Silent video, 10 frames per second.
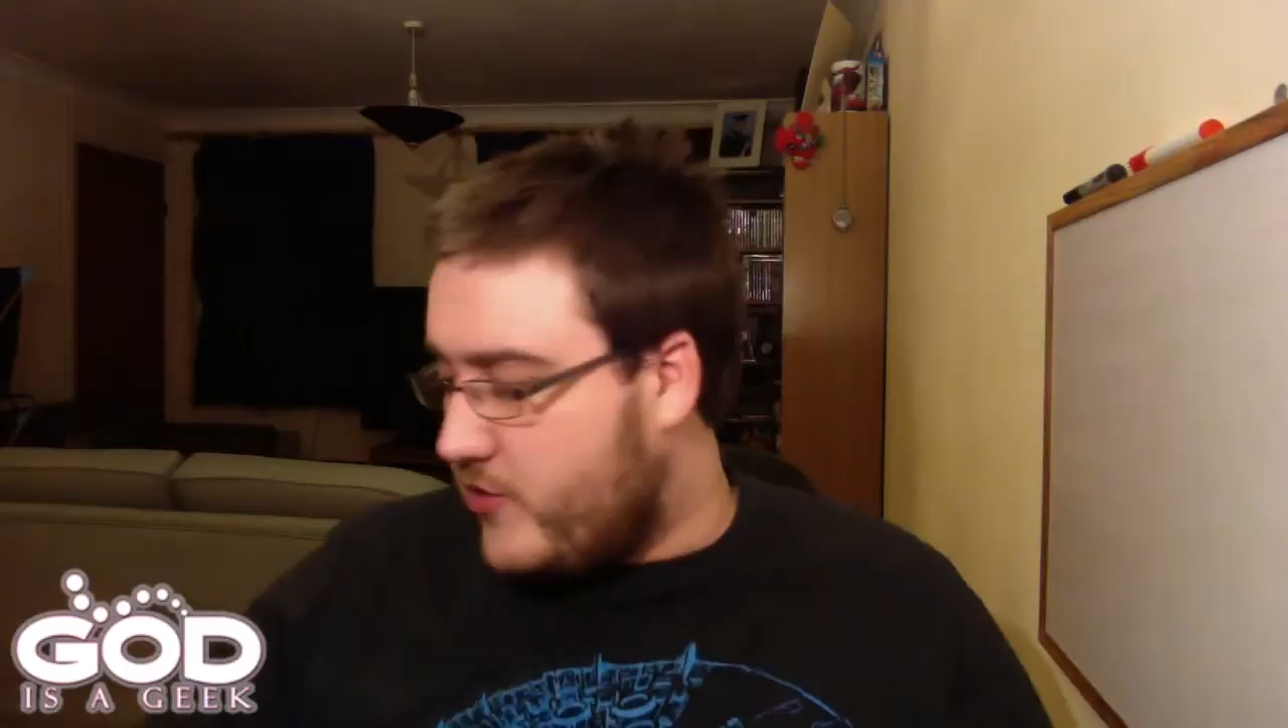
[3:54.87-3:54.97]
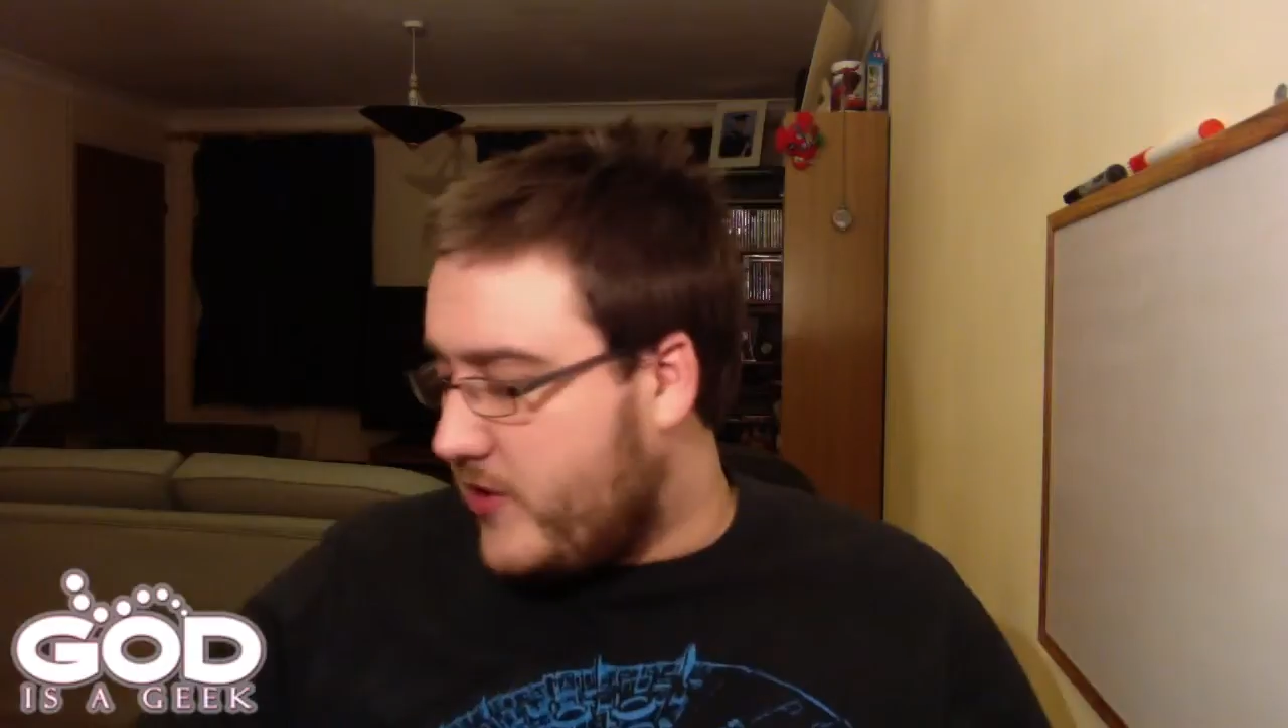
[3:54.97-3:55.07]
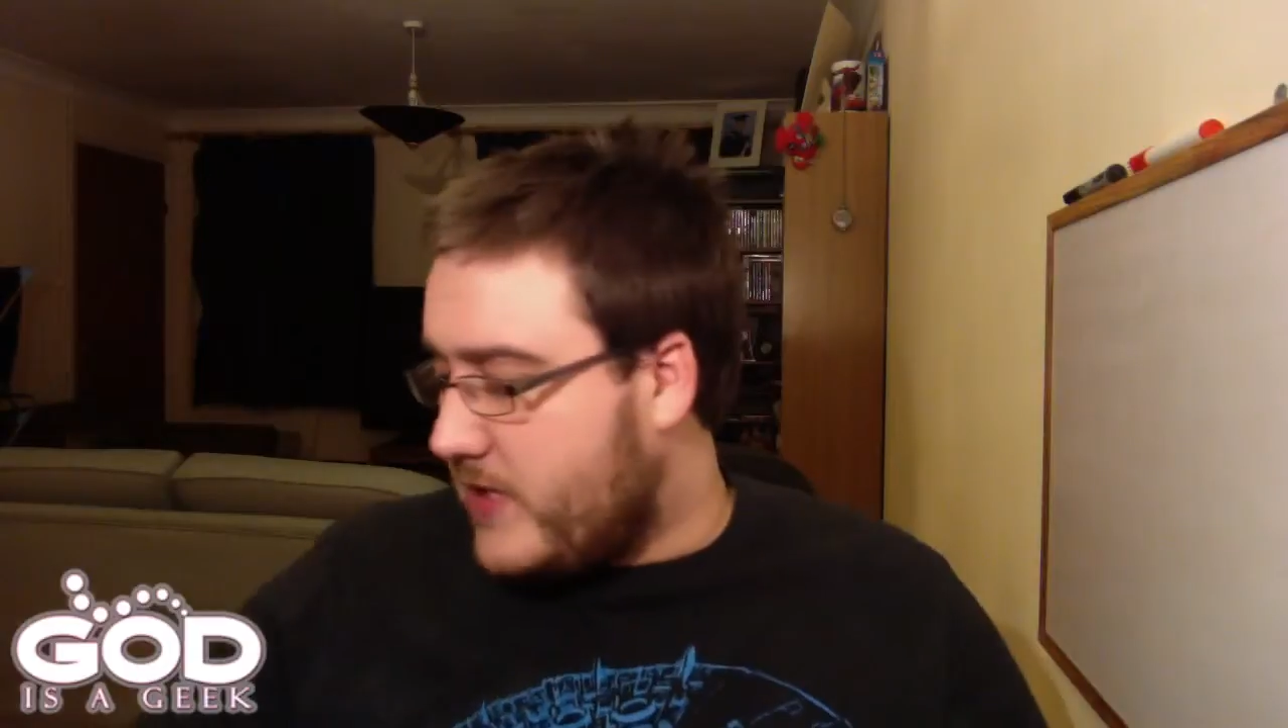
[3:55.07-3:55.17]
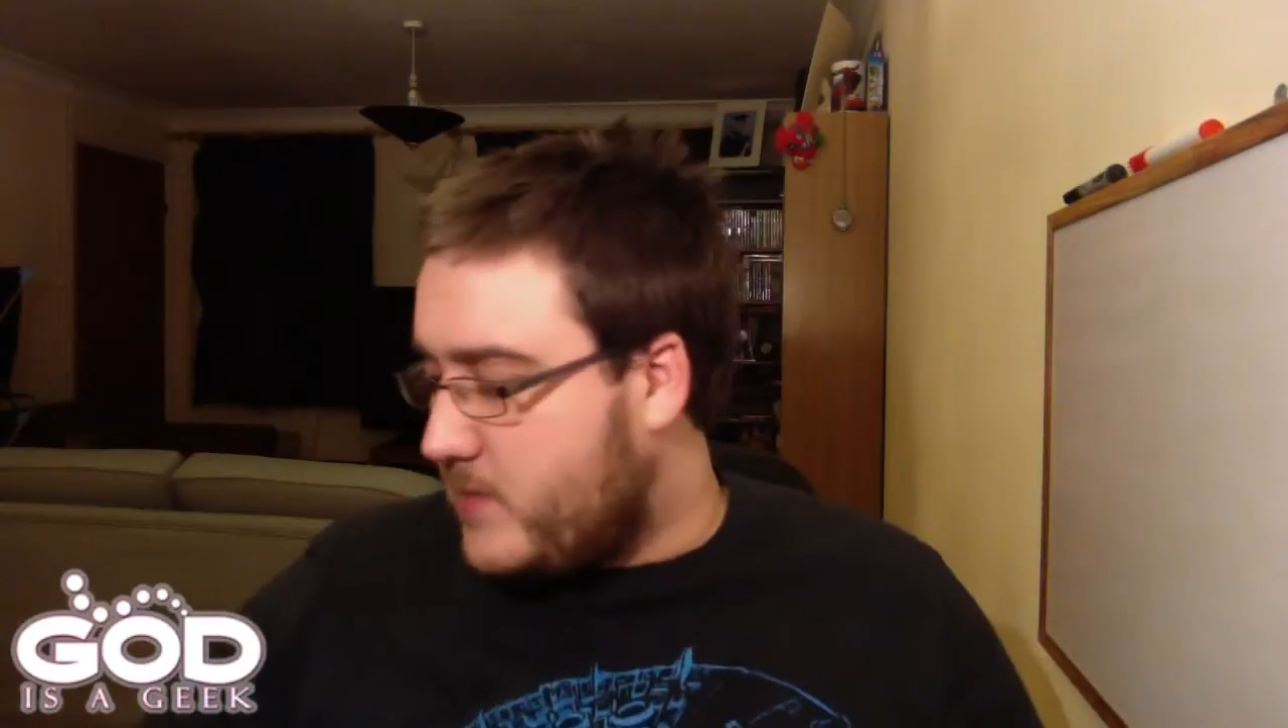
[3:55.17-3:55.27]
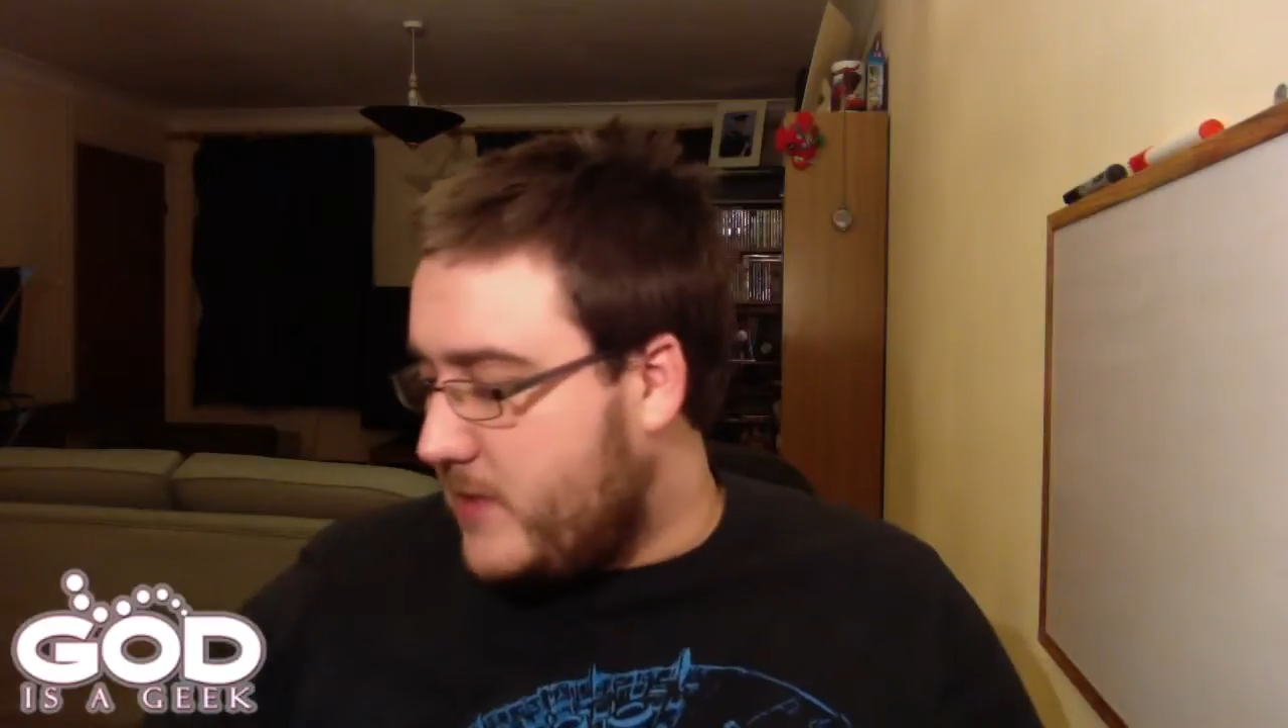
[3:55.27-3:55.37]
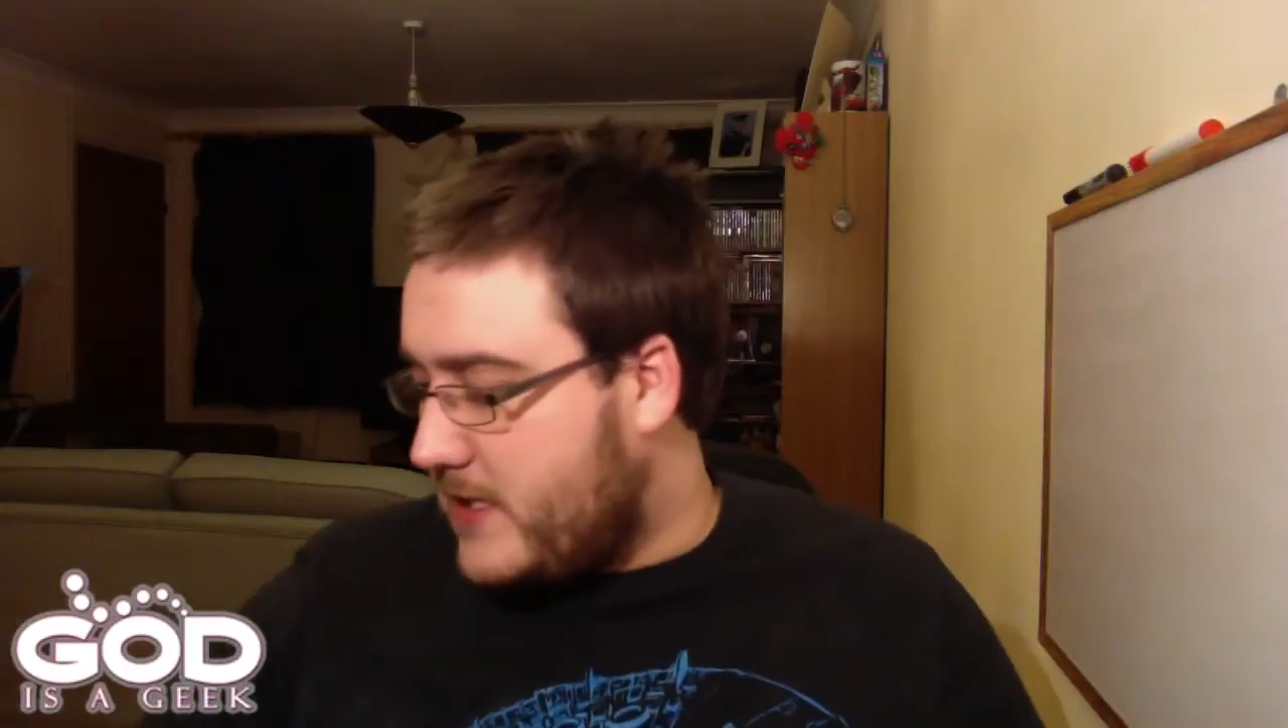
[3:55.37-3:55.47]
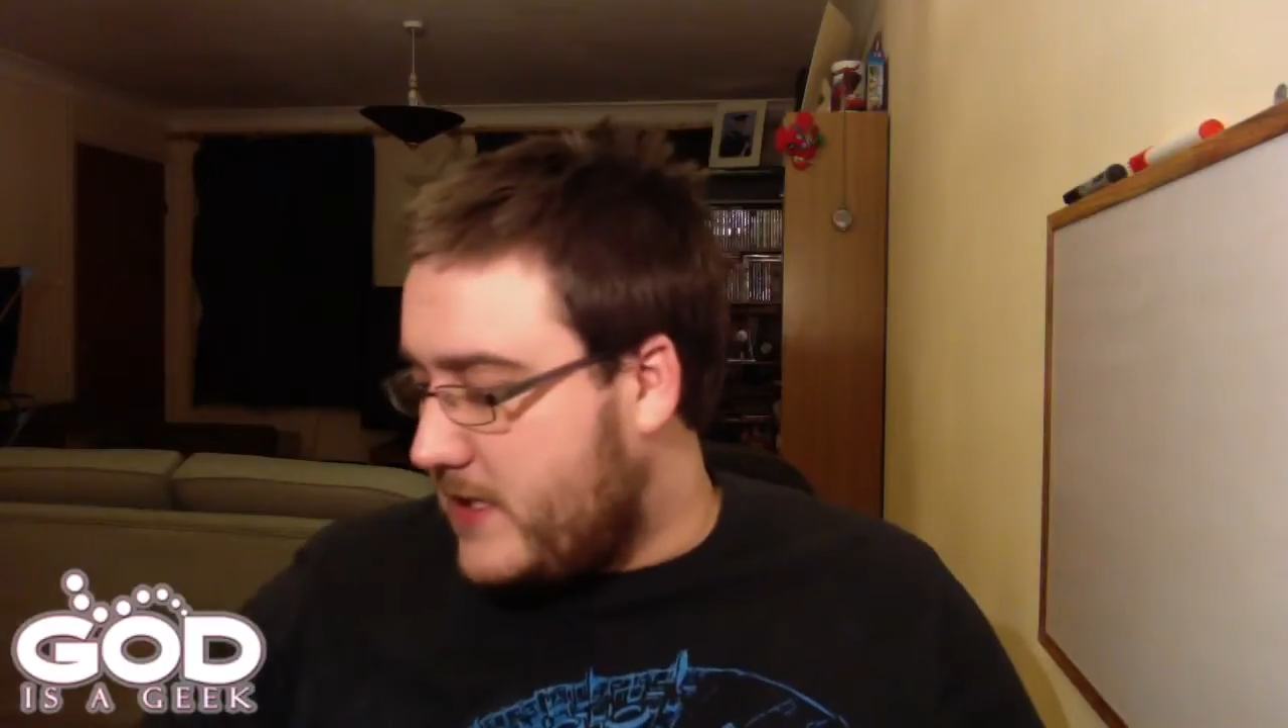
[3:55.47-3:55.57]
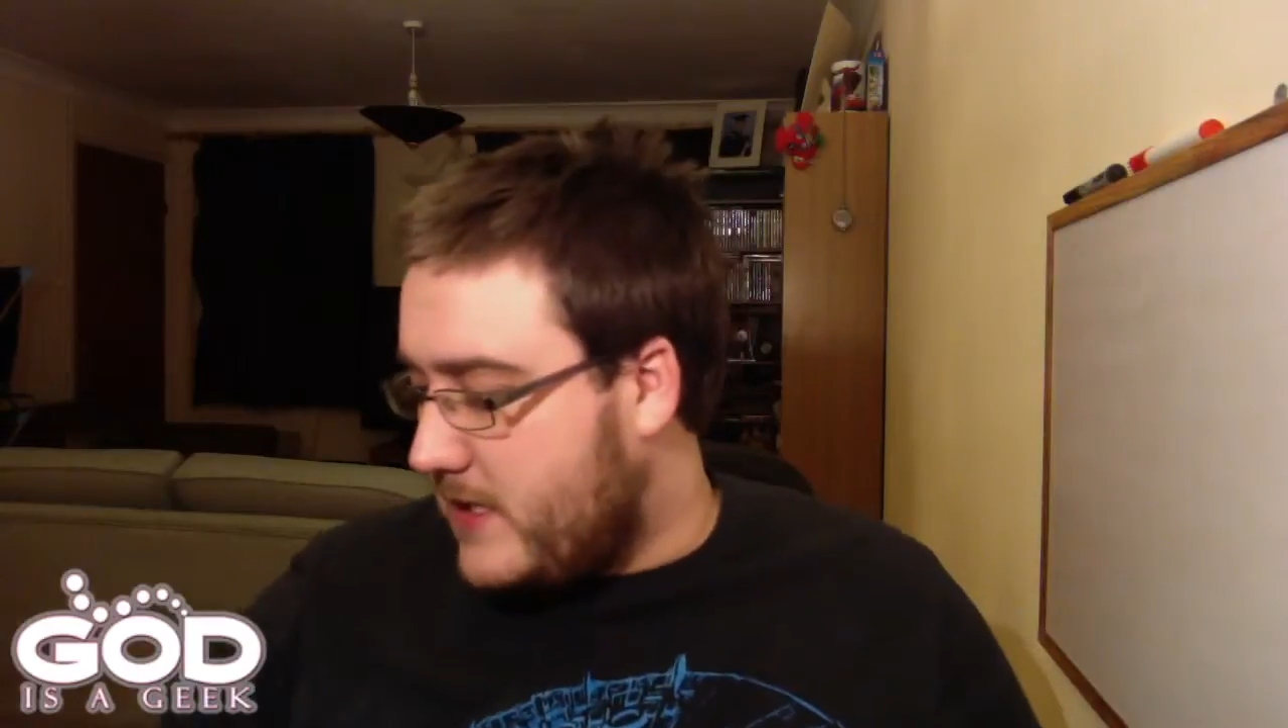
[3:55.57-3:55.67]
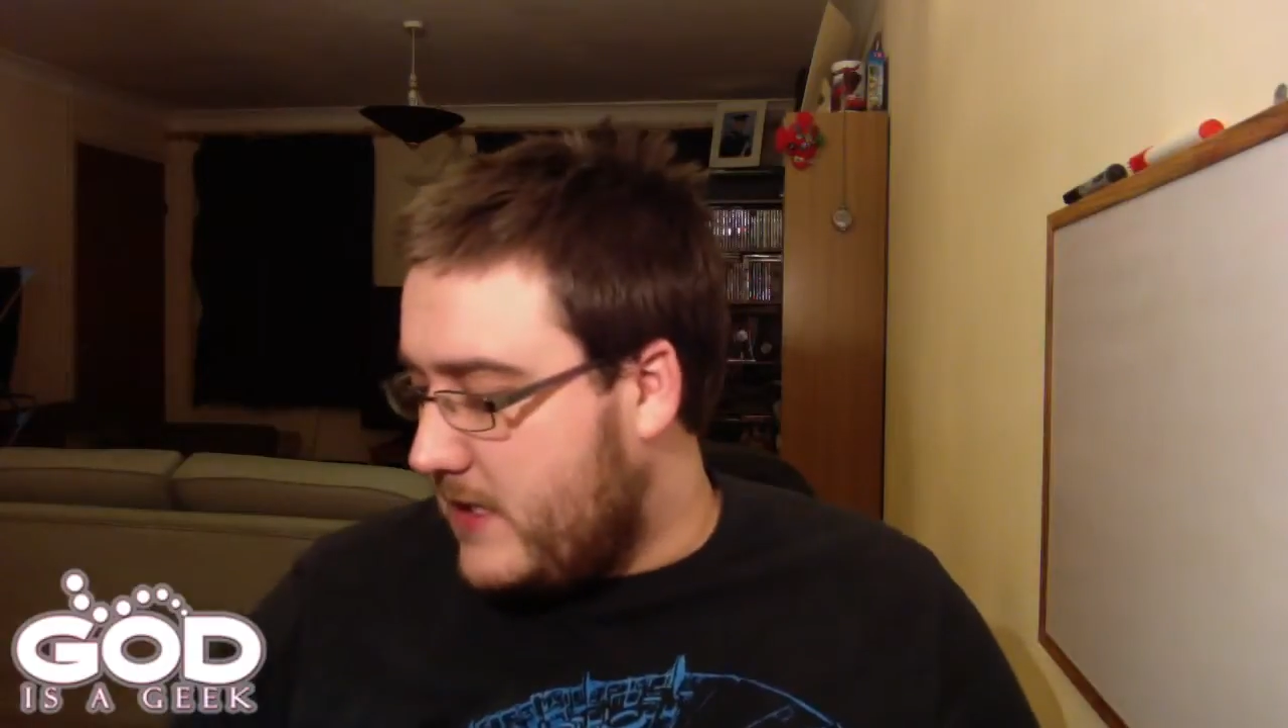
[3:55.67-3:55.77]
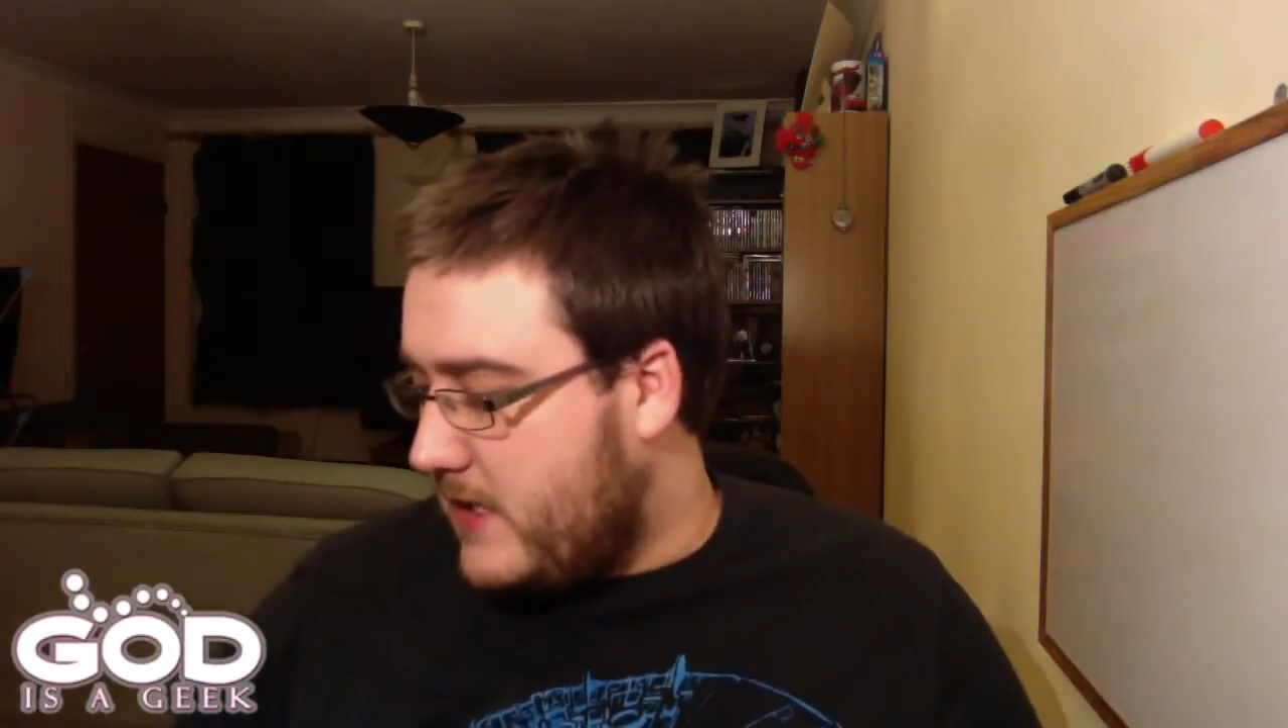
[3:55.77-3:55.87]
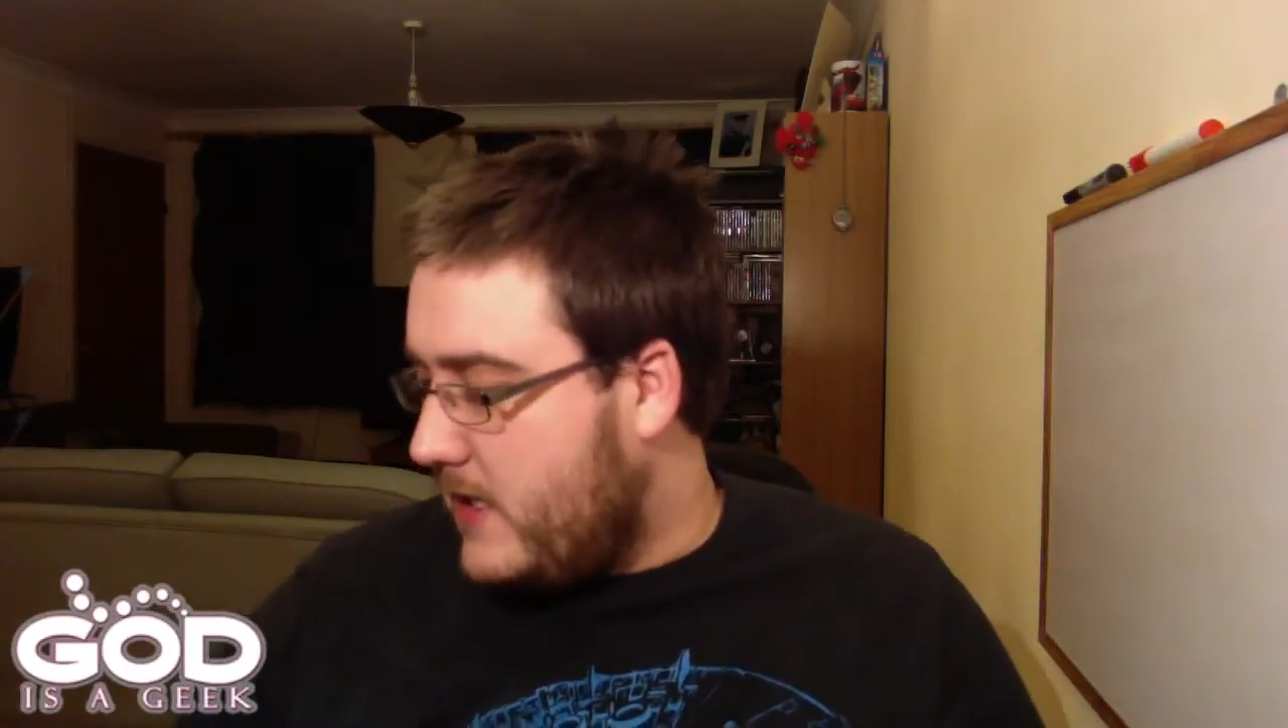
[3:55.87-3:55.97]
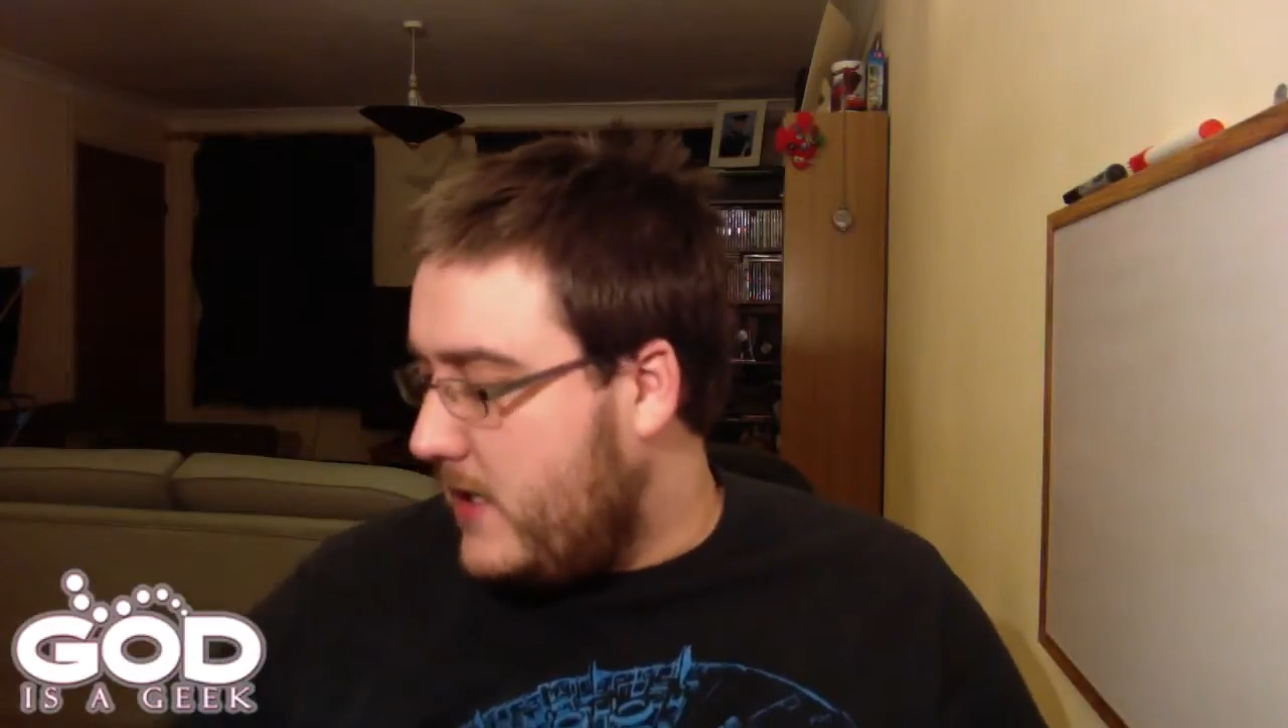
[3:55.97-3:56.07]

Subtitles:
transmitter.